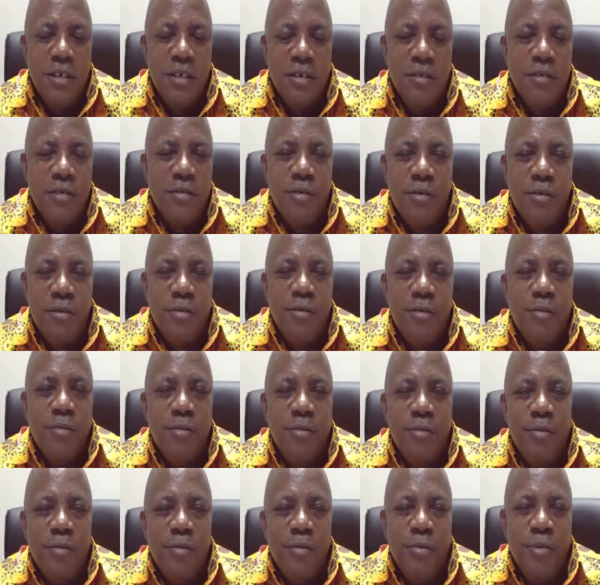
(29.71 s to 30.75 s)

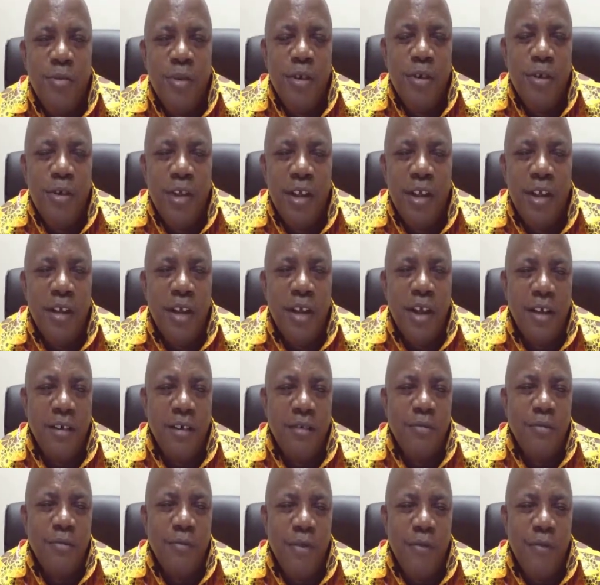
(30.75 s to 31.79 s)
So we think
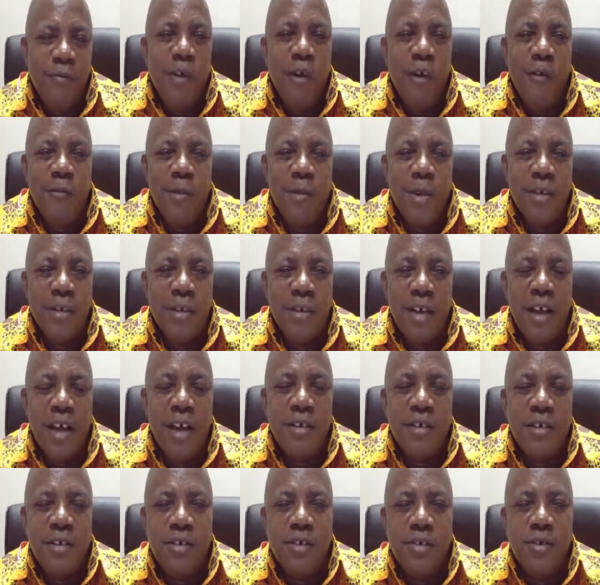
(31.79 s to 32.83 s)
that with government
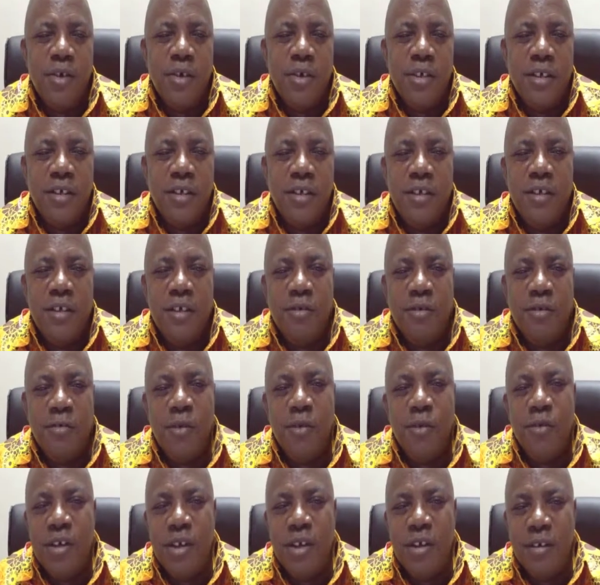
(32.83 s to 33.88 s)
scarce resources, they should be
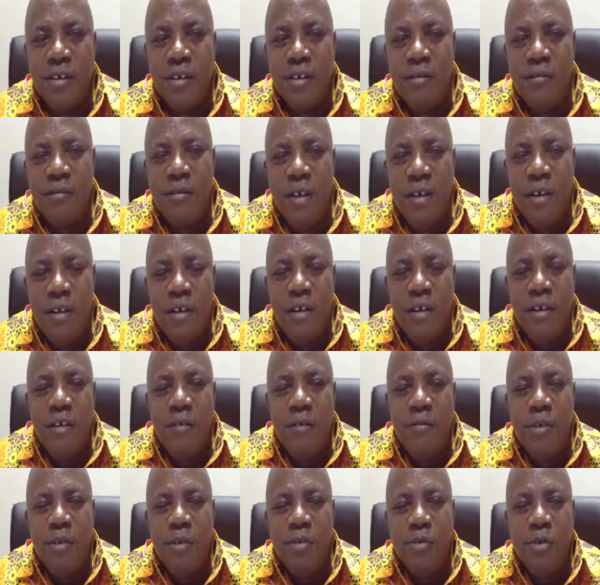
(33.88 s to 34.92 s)

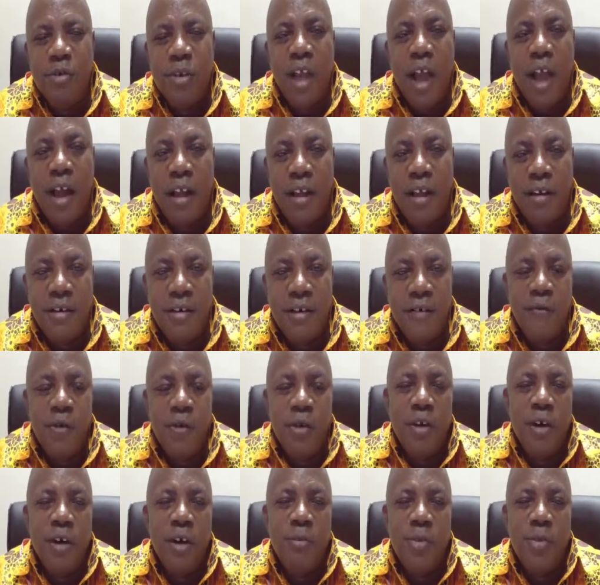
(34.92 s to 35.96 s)
doing, they should target the
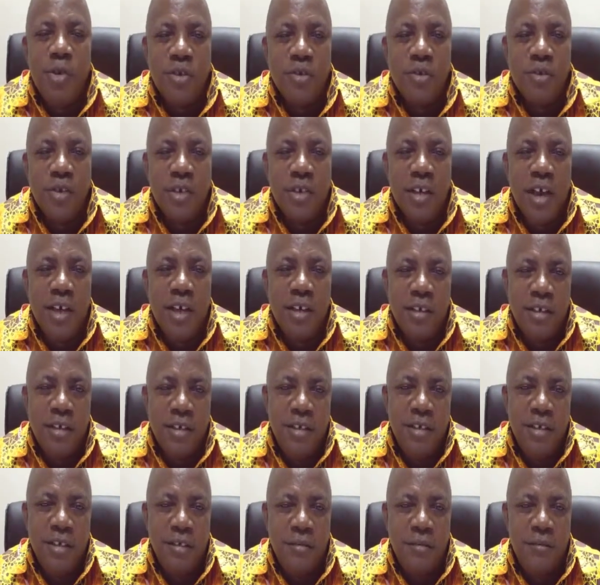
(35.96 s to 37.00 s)
vulnerable in
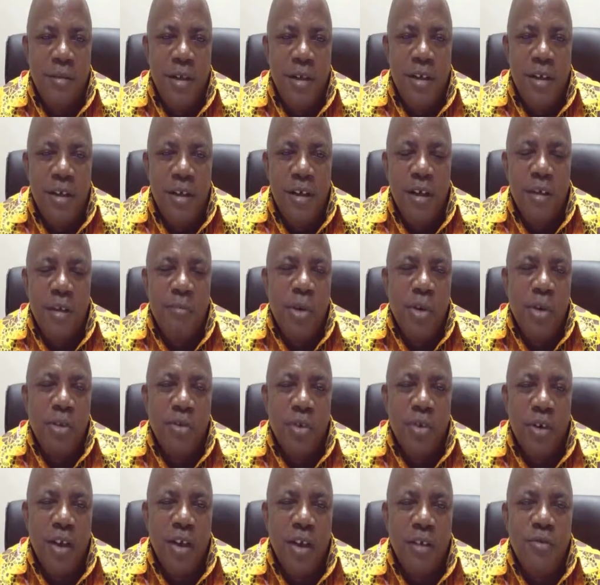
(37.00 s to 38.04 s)
society and make
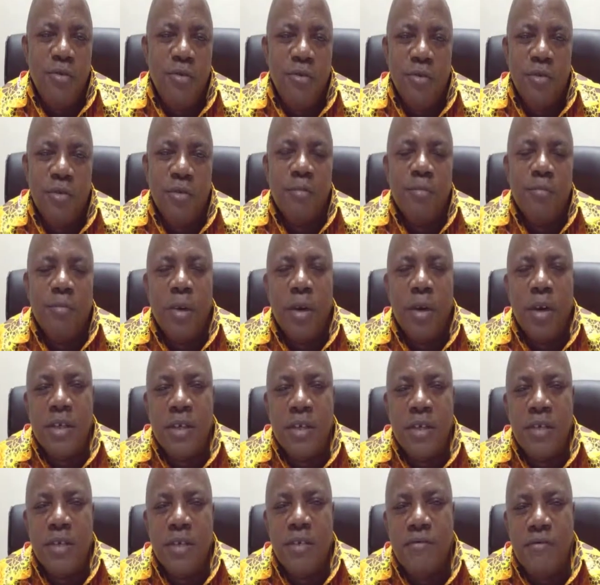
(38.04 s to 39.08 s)
sure that those
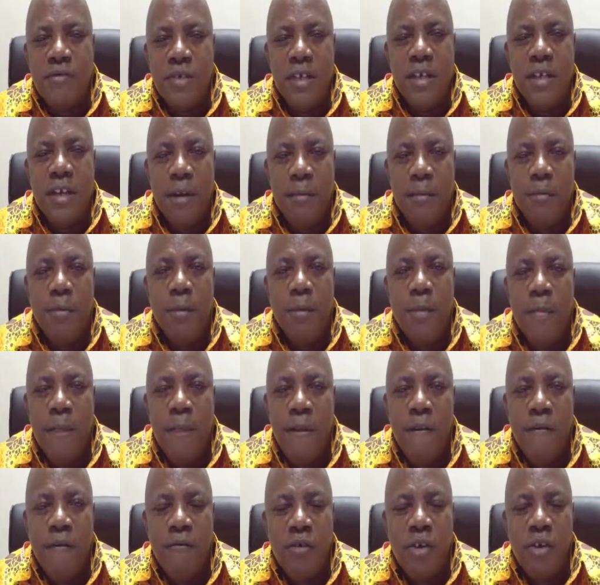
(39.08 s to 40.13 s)
policies reach them
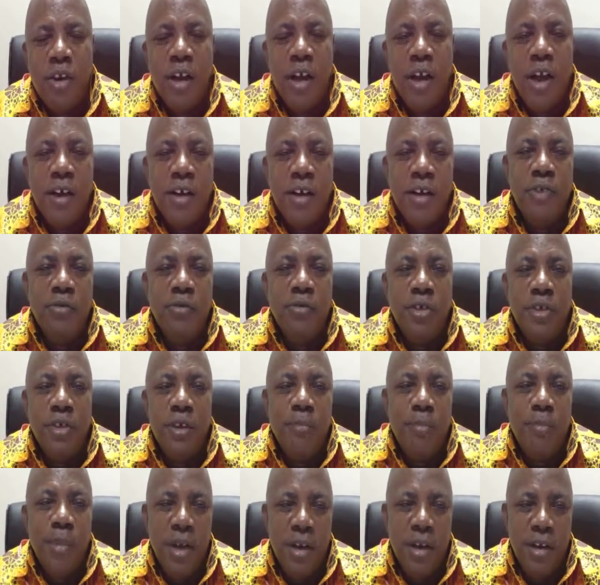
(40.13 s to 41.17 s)
so they can reduce the
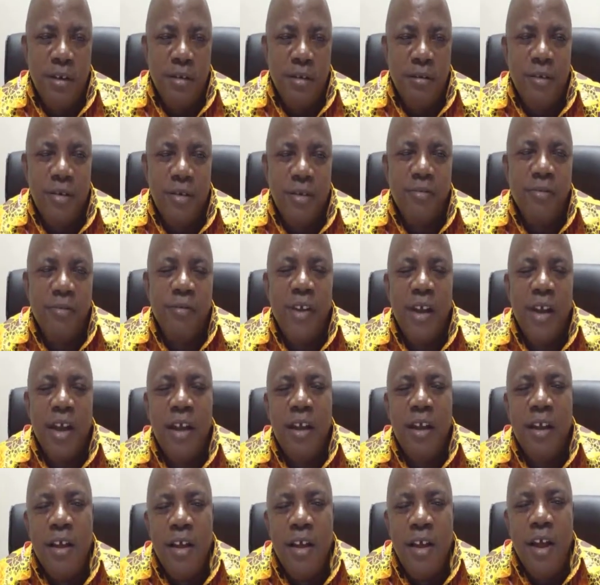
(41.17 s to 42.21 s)
pain. Because with
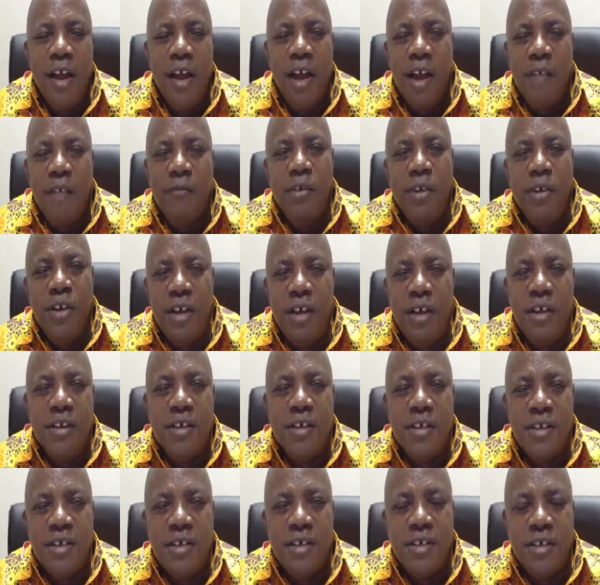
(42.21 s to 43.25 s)
the everyday
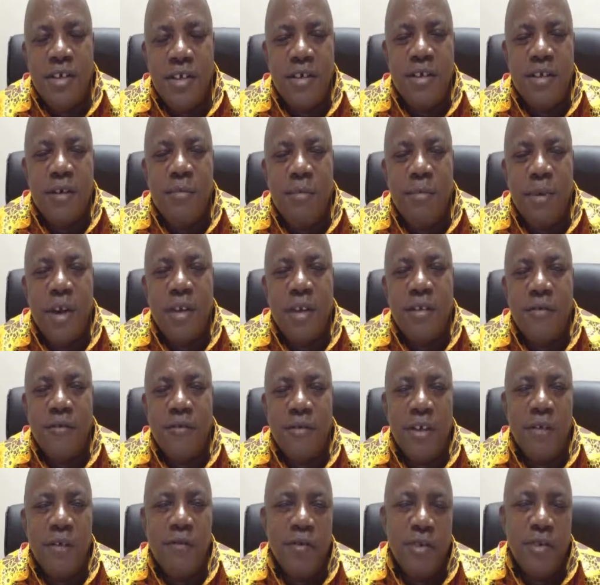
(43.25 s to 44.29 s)
increases in the price of
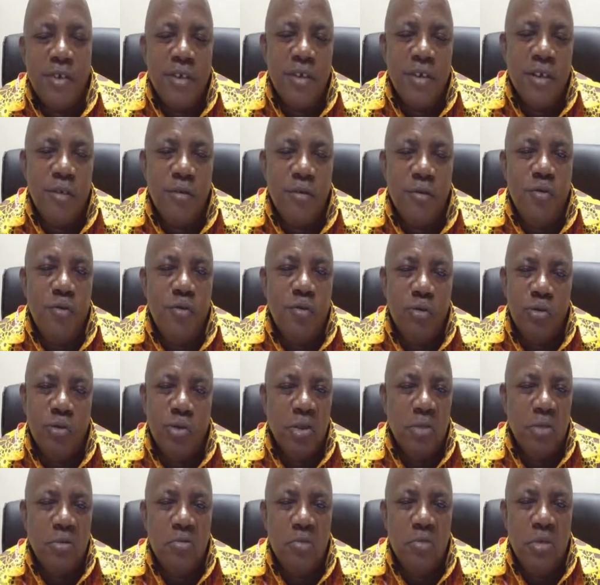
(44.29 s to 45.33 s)
services and
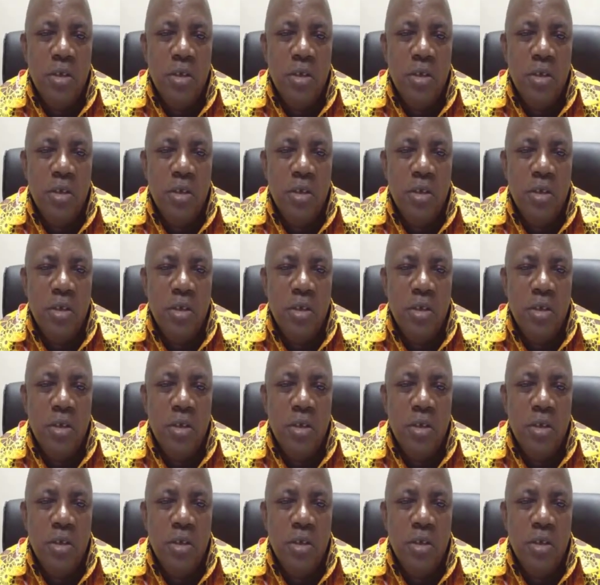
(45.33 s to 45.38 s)
goods,